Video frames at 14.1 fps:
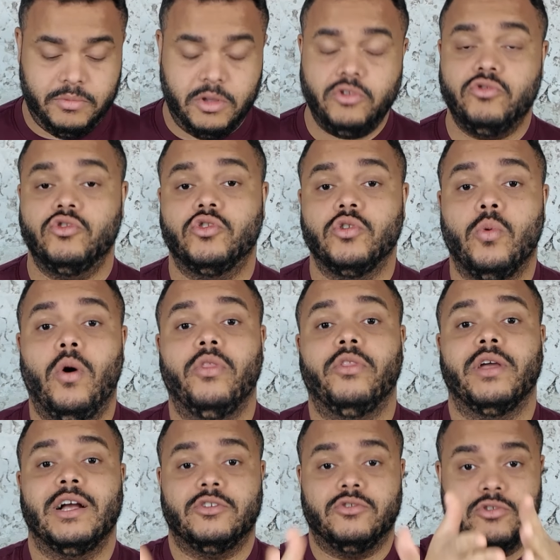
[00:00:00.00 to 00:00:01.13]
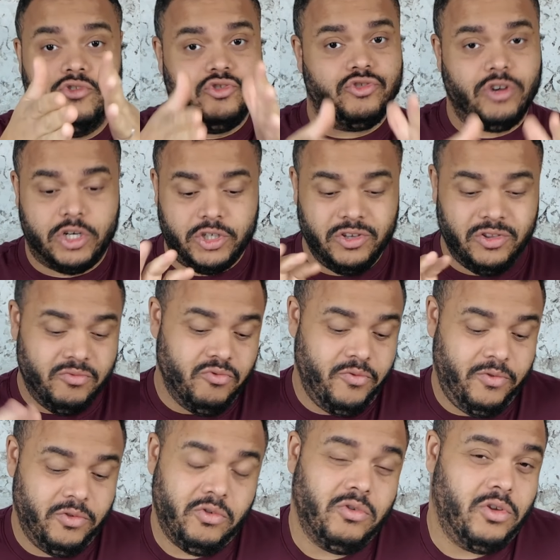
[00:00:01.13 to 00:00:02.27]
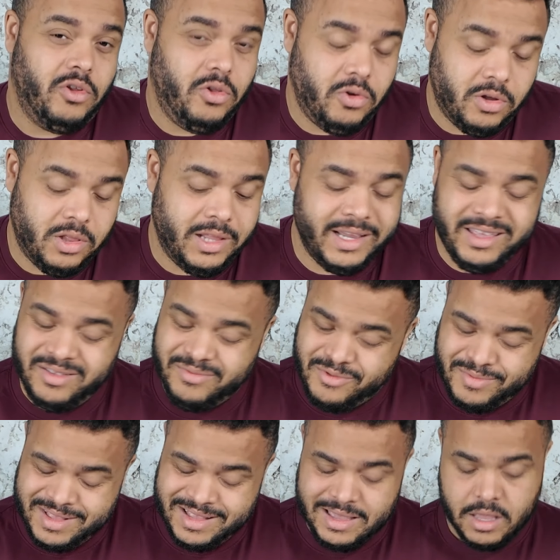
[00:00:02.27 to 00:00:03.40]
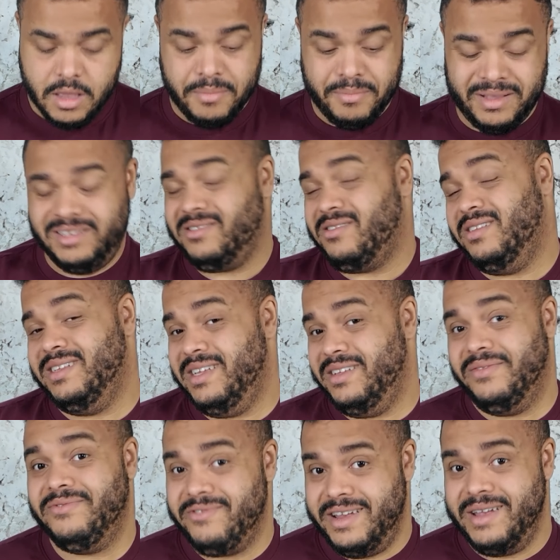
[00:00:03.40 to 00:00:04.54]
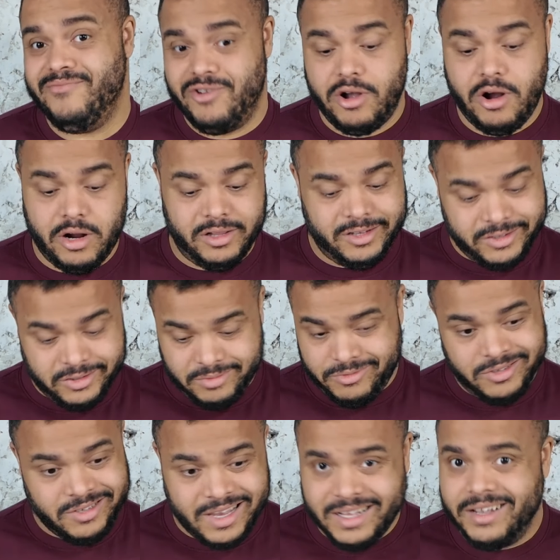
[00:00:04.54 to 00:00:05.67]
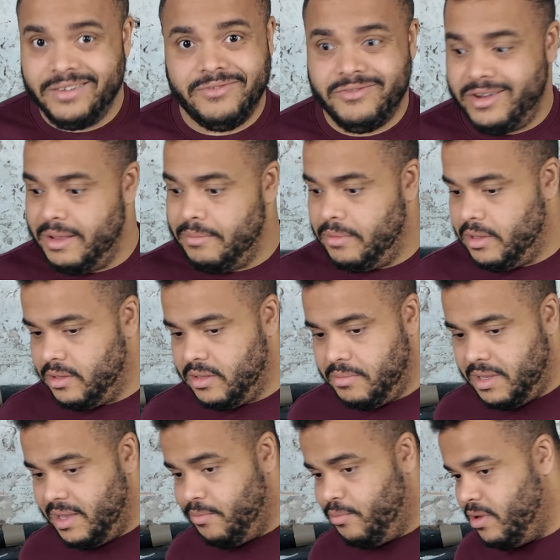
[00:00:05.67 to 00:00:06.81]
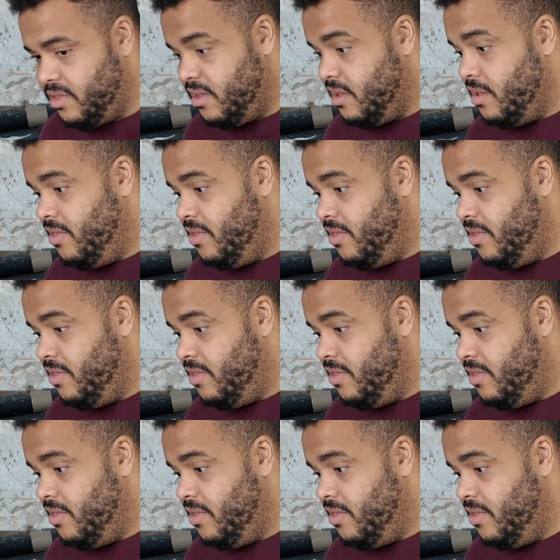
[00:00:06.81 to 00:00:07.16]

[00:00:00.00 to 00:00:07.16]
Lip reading: I'm not too sure what the actual construction of the roof is going to look like at the moment, but it's going to need a frame regardless. So I'm just getting a frame done to begin with.